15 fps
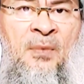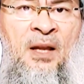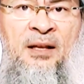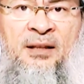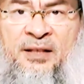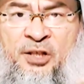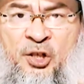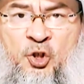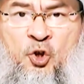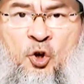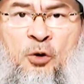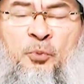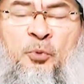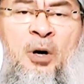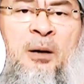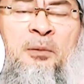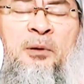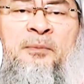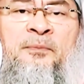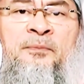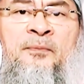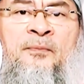And this is your
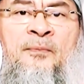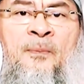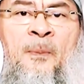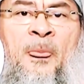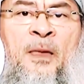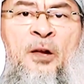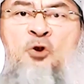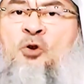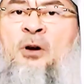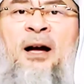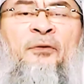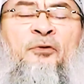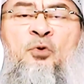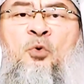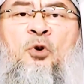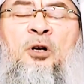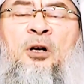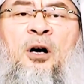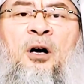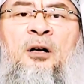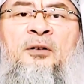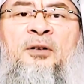problem you have to
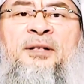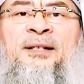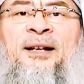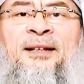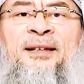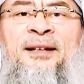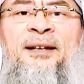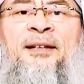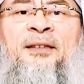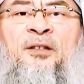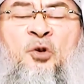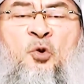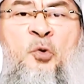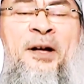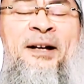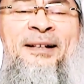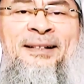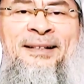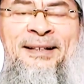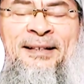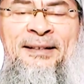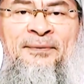work on reciting it
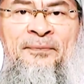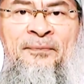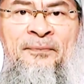quickly.